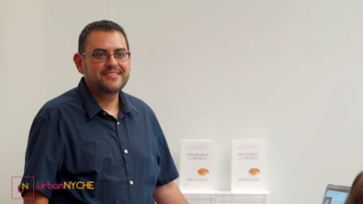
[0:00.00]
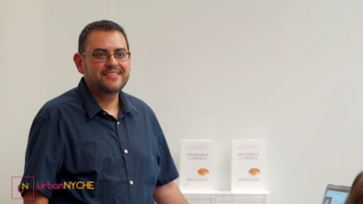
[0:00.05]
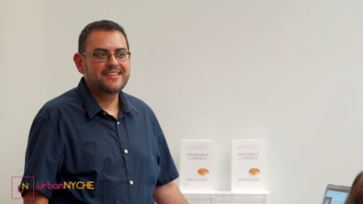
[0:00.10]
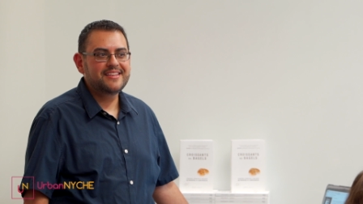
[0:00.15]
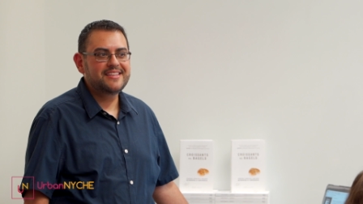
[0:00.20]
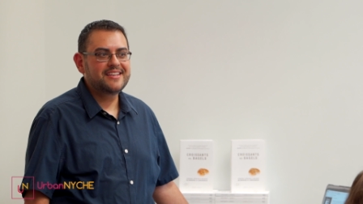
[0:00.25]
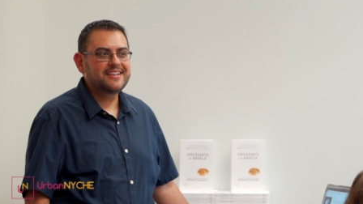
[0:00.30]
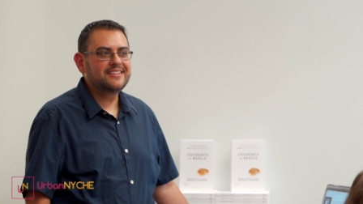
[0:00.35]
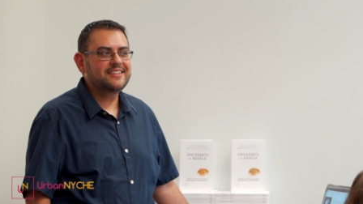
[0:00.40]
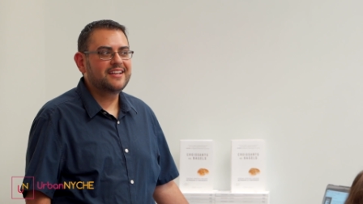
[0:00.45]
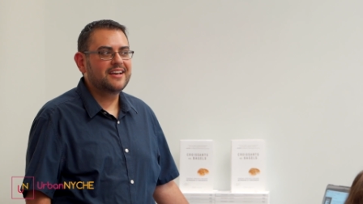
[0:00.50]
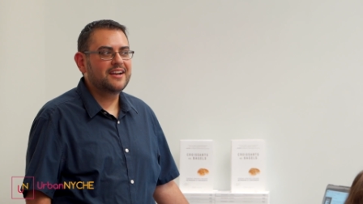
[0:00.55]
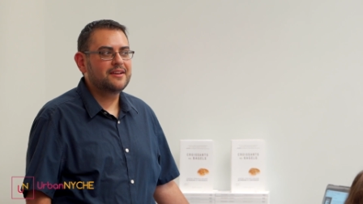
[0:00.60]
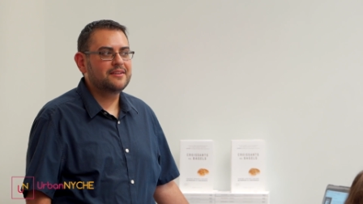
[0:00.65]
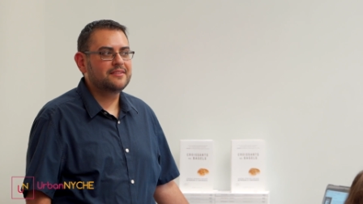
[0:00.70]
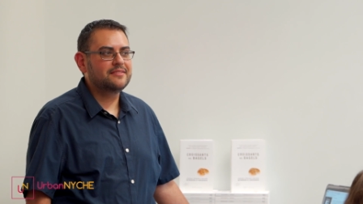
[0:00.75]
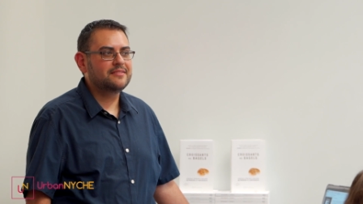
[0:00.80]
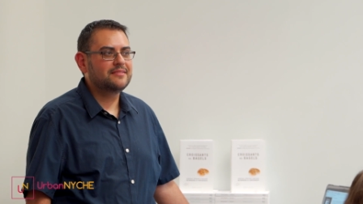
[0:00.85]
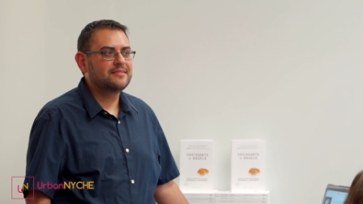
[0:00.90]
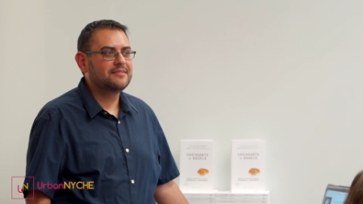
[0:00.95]
they take a lot
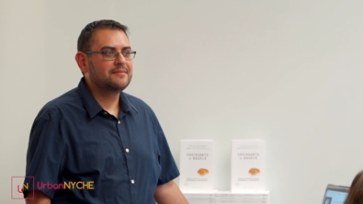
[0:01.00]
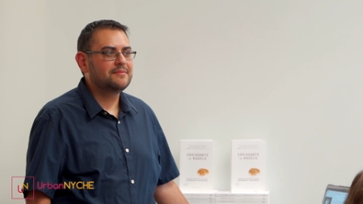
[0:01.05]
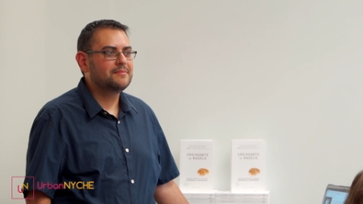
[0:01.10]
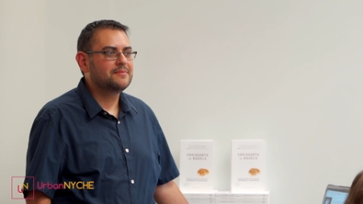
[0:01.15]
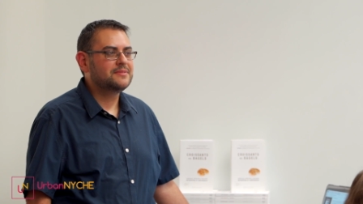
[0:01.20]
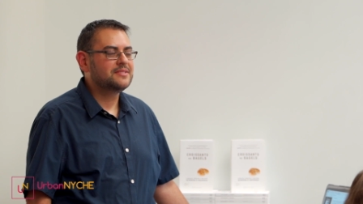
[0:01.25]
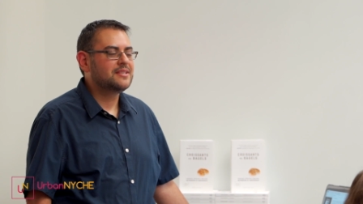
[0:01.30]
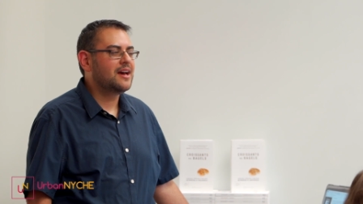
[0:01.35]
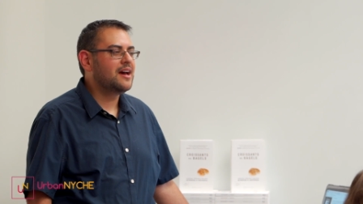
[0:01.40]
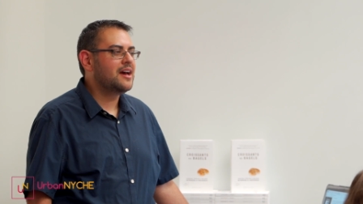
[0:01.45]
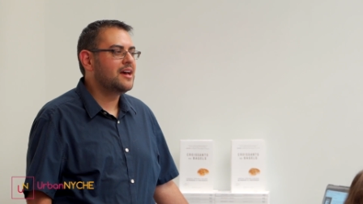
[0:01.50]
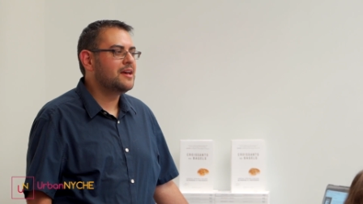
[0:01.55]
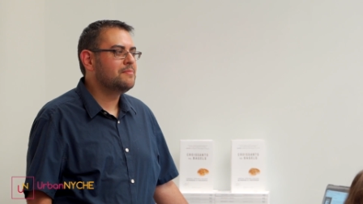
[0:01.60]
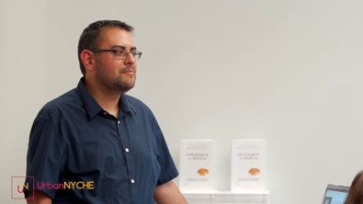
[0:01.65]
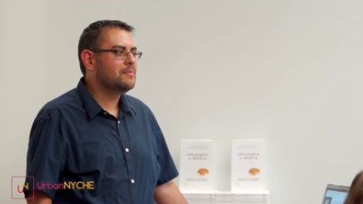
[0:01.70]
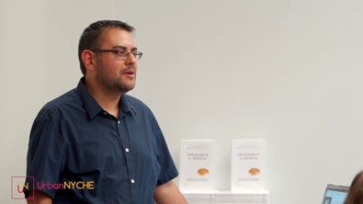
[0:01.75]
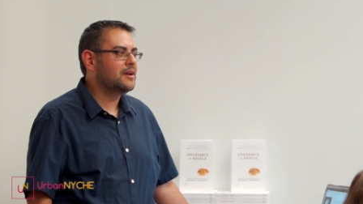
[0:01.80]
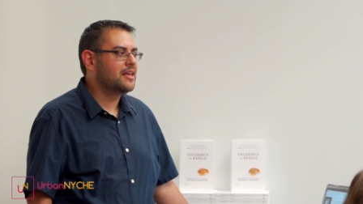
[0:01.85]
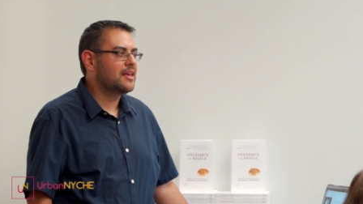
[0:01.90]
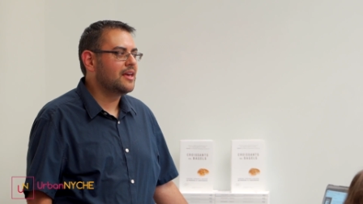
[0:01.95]
of
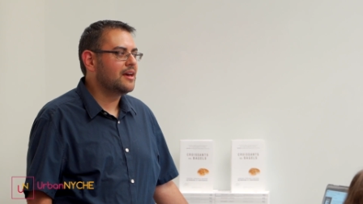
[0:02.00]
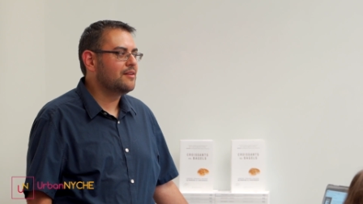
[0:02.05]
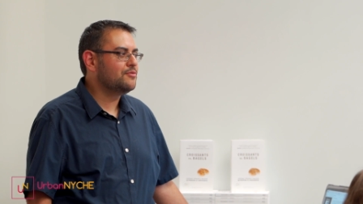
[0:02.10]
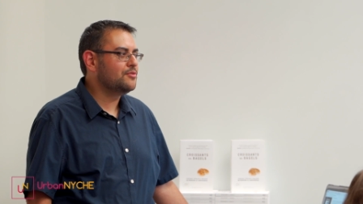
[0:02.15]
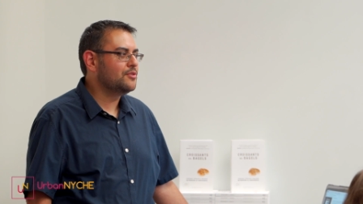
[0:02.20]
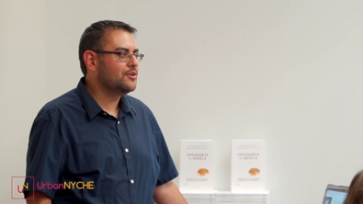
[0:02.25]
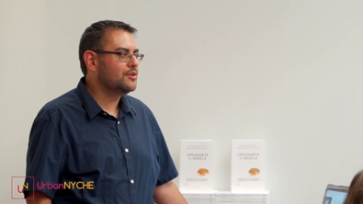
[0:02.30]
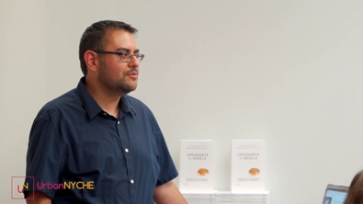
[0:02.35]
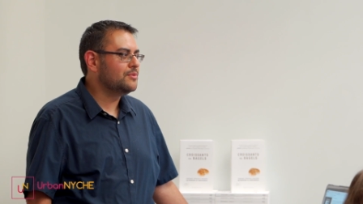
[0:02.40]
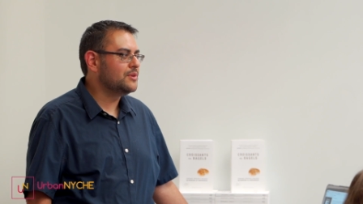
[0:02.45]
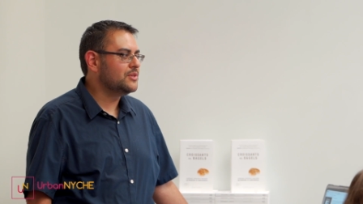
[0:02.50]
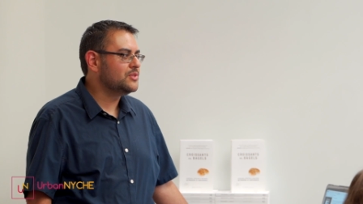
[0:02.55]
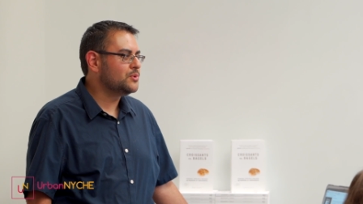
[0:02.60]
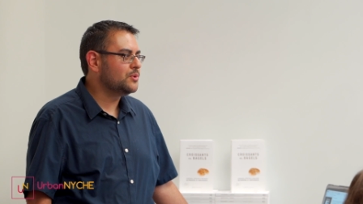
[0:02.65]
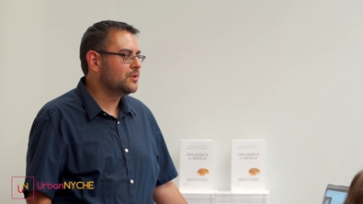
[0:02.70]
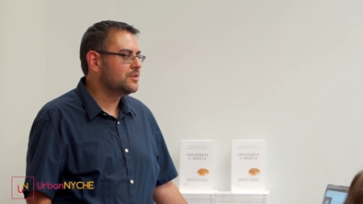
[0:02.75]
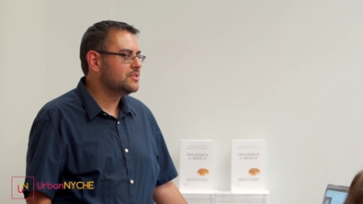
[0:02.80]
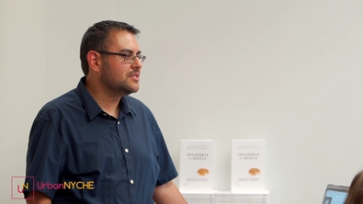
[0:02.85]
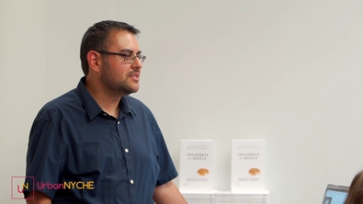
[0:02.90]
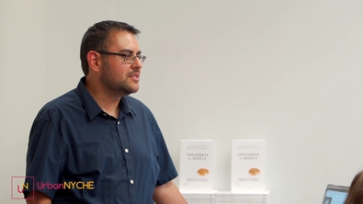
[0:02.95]
time, money, effort,
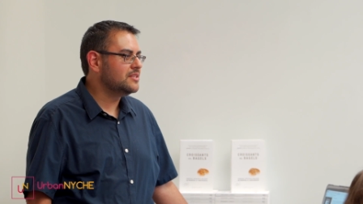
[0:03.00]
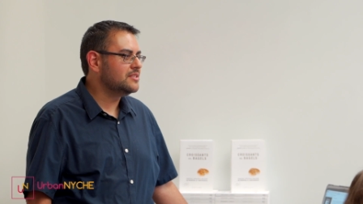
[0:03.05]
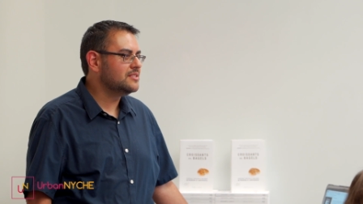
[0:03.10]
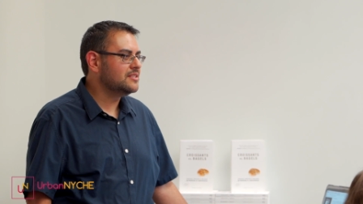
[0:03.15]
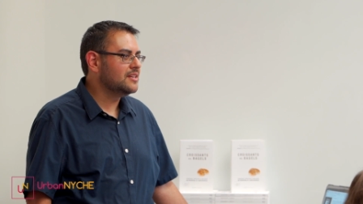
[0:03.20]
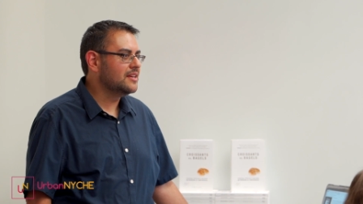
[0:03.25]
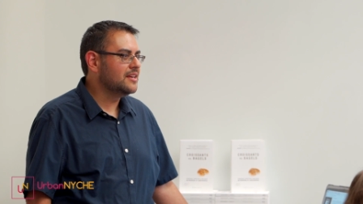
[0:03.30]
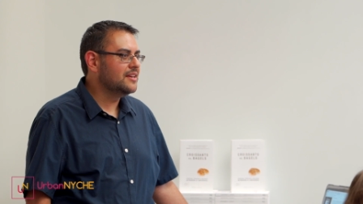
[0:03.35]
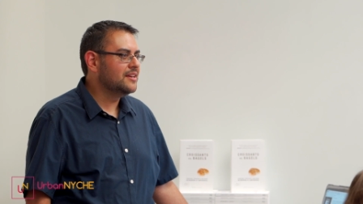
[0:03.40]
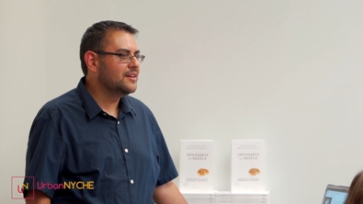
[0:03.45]
resources.